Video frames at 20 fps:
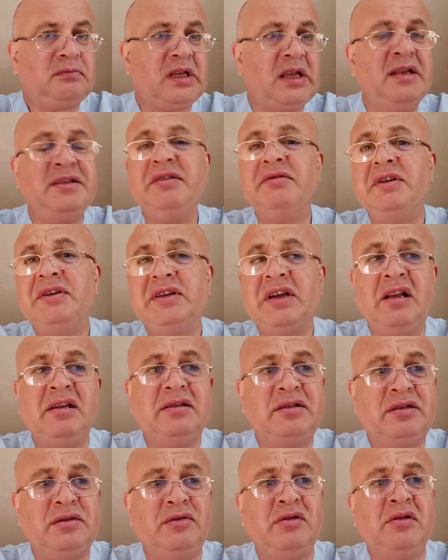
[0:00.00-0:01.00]
As a result,
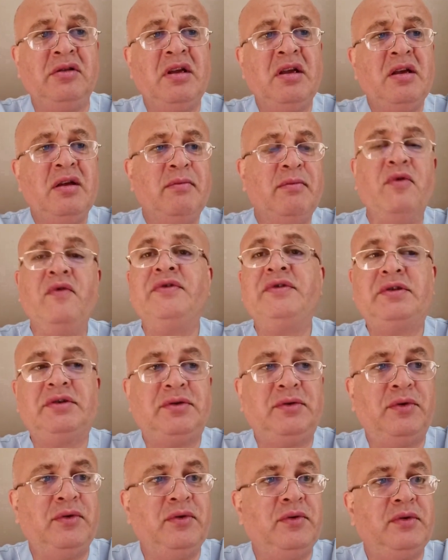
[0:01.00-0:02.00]
stool moves
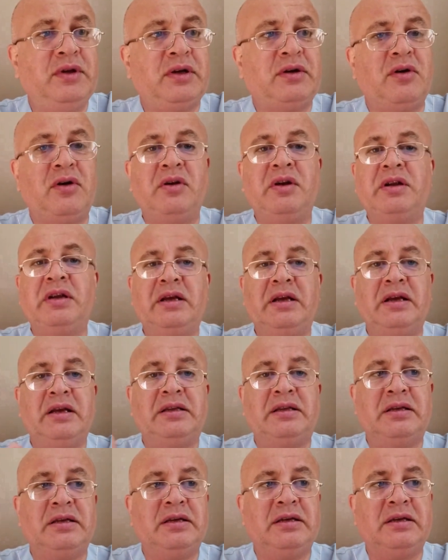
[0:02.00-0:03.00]
through the colon
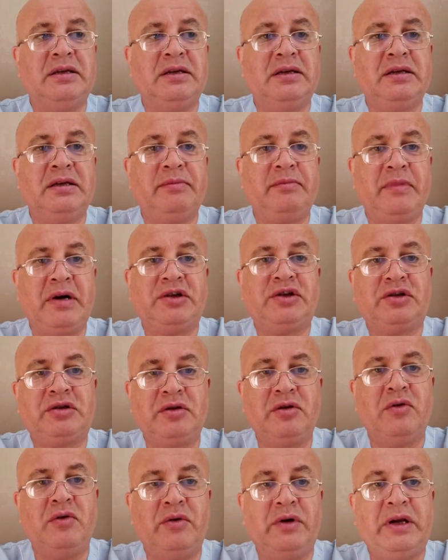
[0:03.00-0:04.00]
at a much
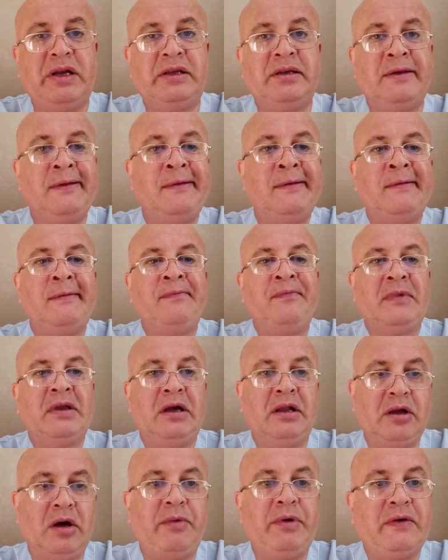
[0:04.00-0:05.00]
slower rate,
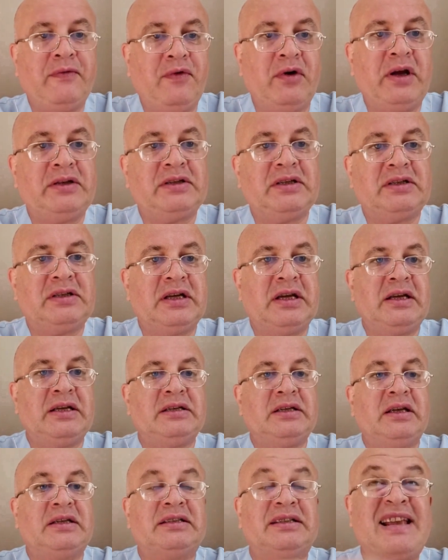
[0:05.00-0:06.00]
allowing for
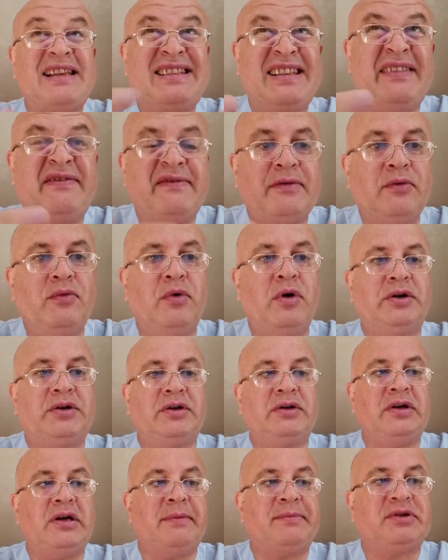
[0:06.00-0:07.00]
excessive water
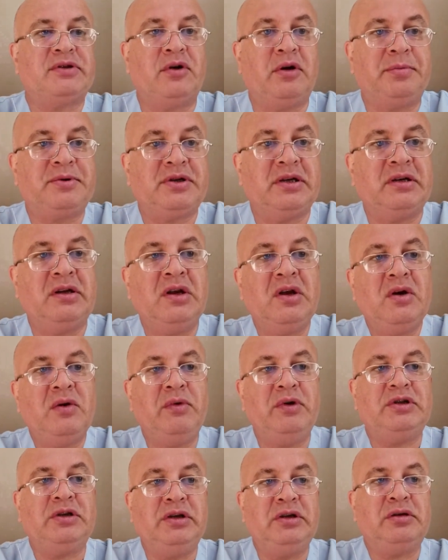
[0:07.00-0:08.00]
reabsorption,
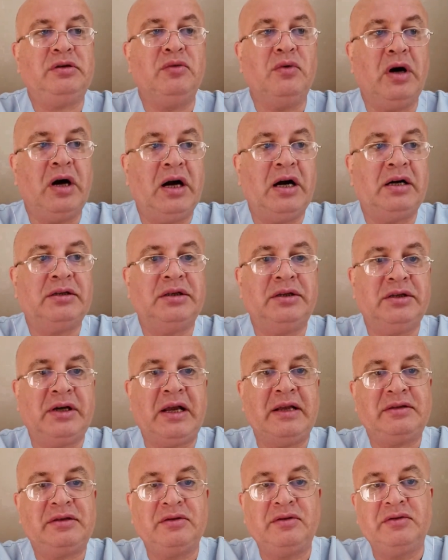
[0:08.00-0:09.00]
which leads to hard,
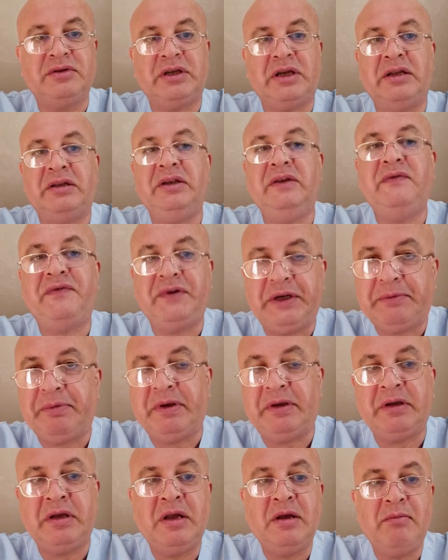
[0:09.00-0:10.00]
dry stools and
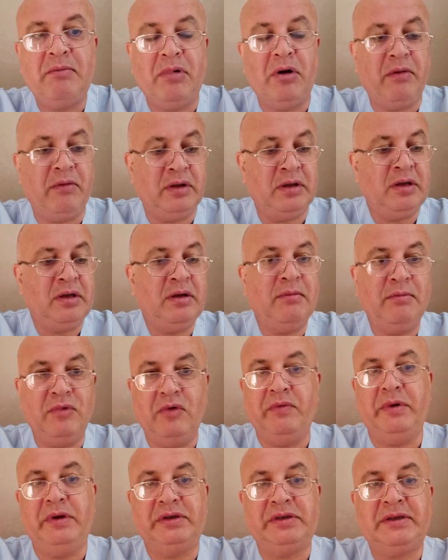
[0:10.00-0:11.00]
infrequent bowel
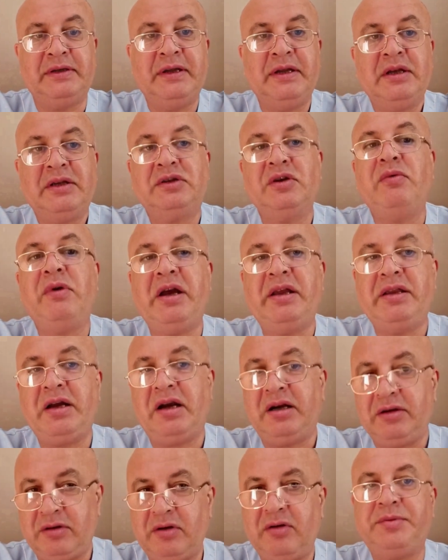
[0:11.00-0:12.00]
movements. So why
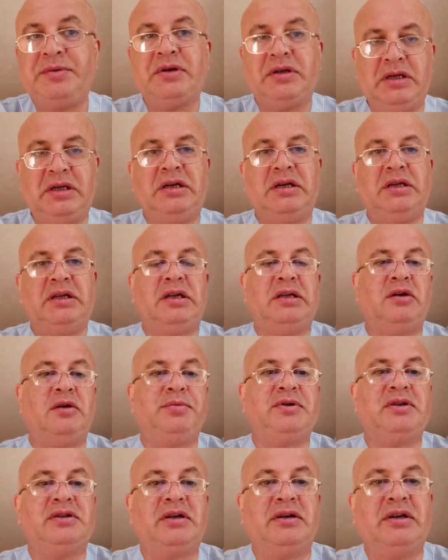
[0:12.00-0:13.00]
there are other
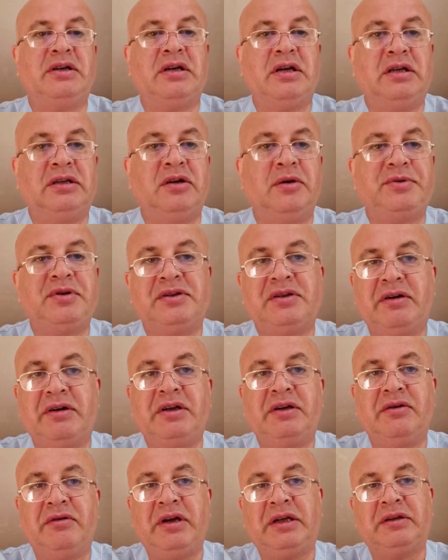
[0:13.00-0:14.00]
options are
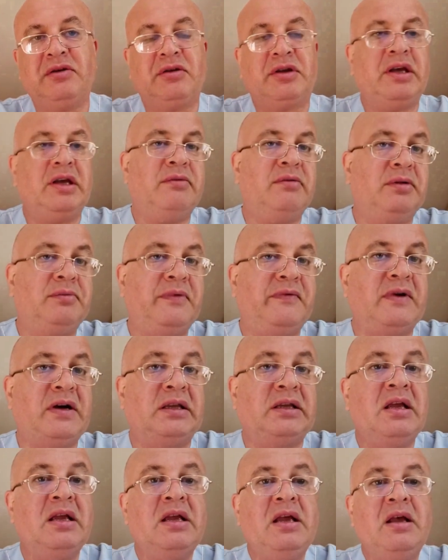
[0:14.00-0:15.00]
incorrect? Okay, what we've
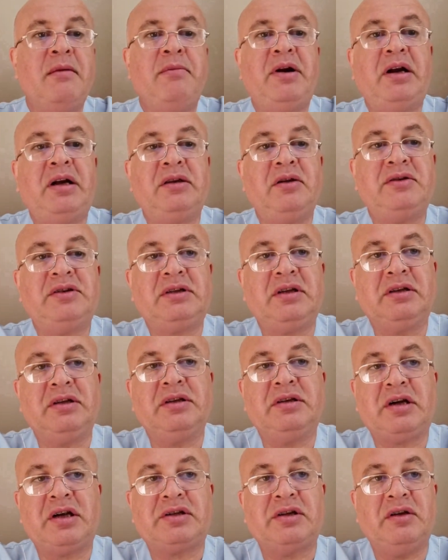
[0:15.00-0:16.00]
got? Paradoxical
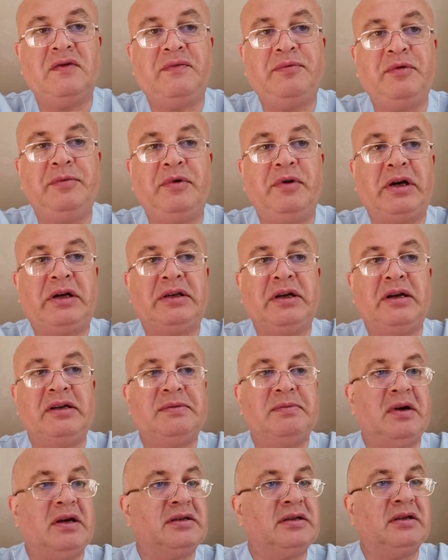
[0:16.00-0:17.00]
contraction of
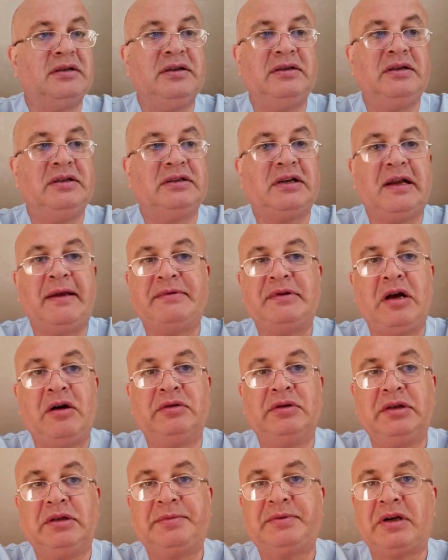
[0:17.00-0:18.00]
puborectalis muscle. This describes
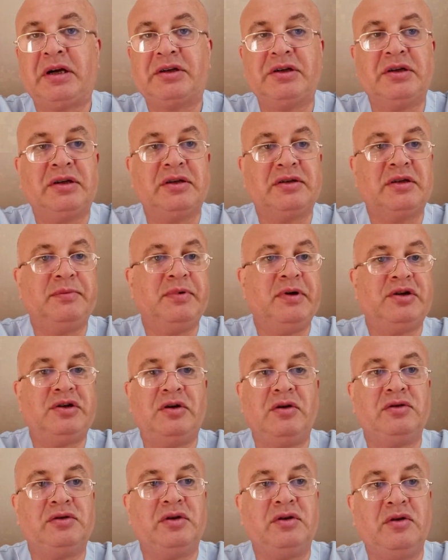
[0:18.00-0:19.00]
outlet obstruction constipation,
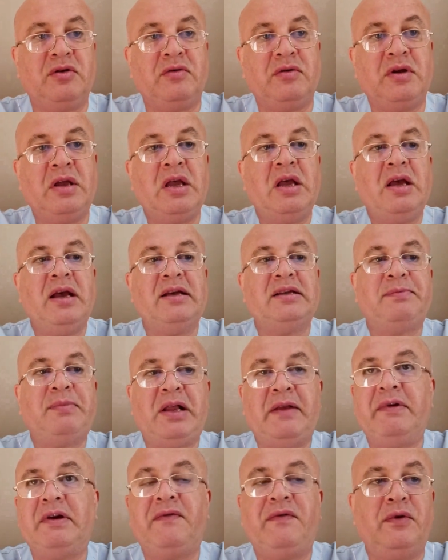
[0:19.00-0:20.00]
also known as
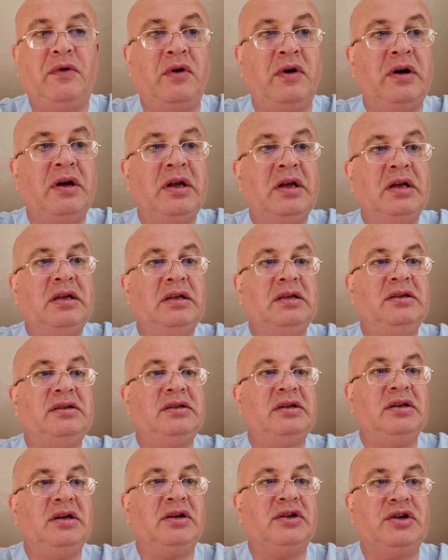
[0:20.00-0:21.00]
pelvic floor
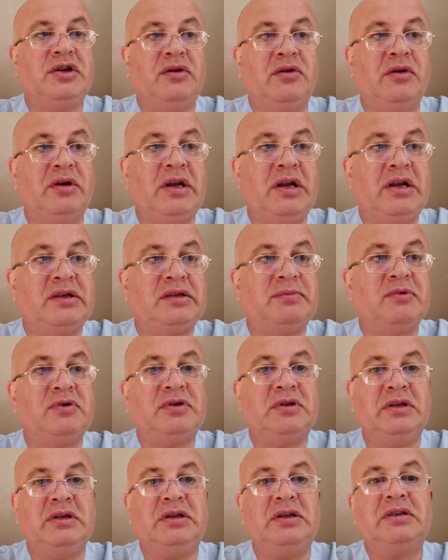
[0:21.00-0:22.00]
dyssynergia or anismus. In